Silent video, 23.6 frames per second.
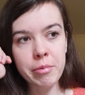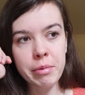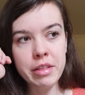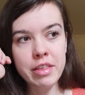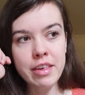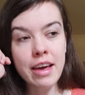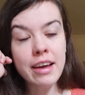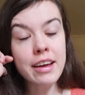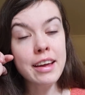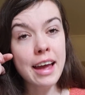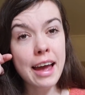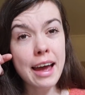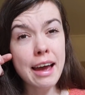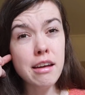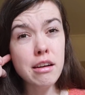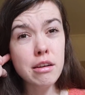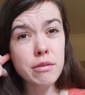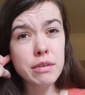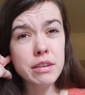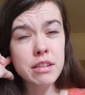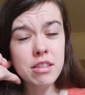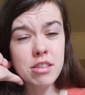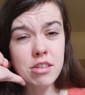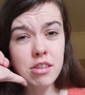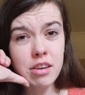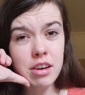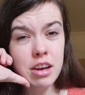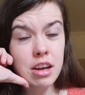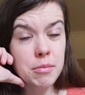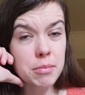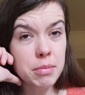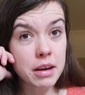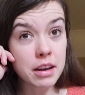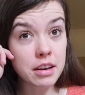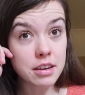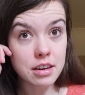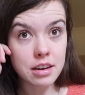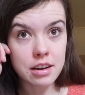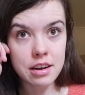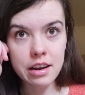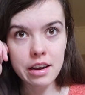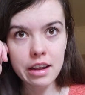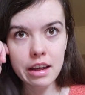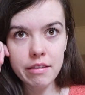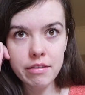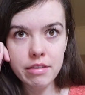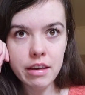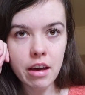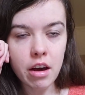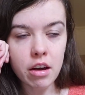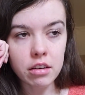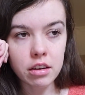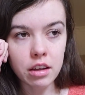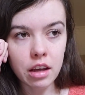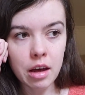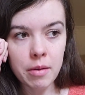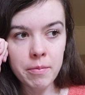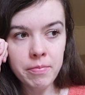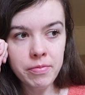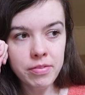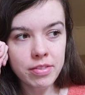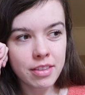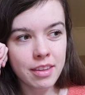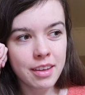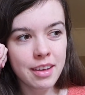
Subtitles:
which I kind of enjoyed but didn't love the outcome.